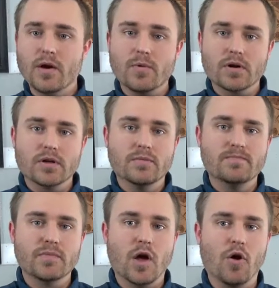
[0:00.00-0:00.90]
network,
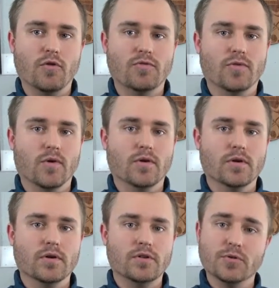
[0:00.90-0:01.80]

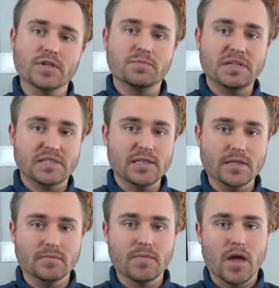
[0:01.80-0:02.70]
over
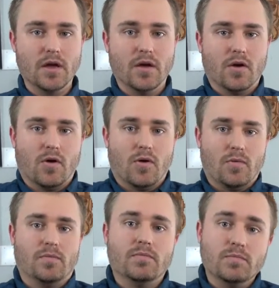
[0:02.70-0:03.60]
USB-C,
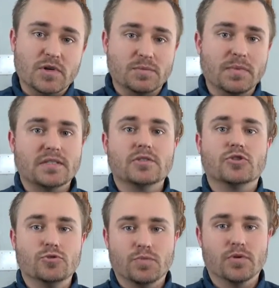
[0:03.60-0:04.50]
which makes it
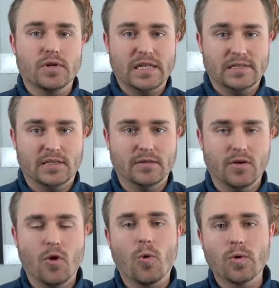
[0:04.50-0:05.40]
super easy.
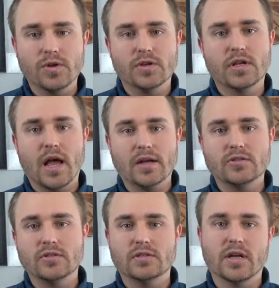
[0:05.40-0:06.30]
Or you can
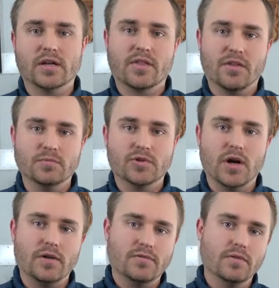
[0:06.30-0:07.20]
actually take a thumb
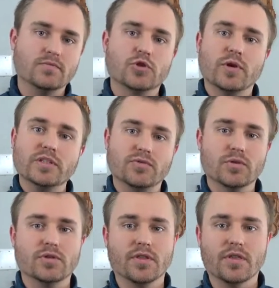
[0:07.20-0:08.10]
drive,
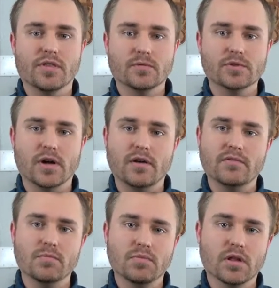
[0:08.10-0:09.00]
transfer it to the thumb
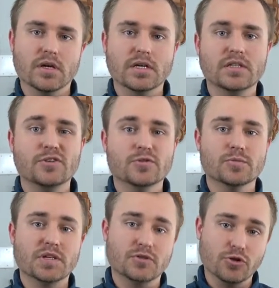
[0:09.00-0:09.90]
drive, plug it in the
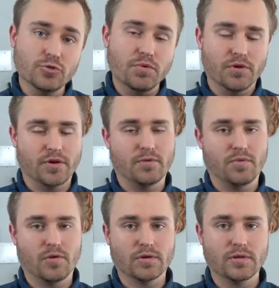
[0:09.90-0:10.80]
USB 2.0
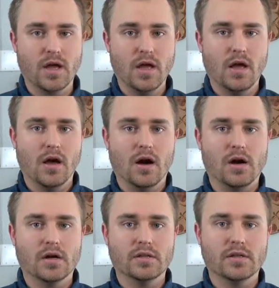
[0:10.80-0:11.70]
port
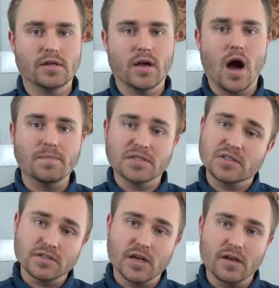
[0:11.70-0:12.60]
on the
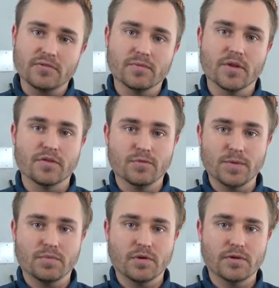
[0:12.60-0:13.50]
opposite side from the
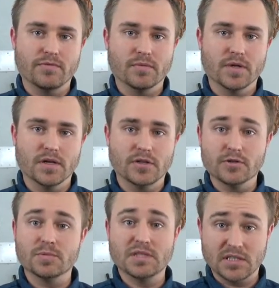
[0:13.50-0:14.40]

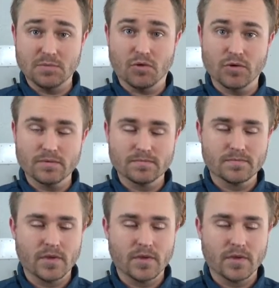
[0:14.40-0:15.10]
USB-C port,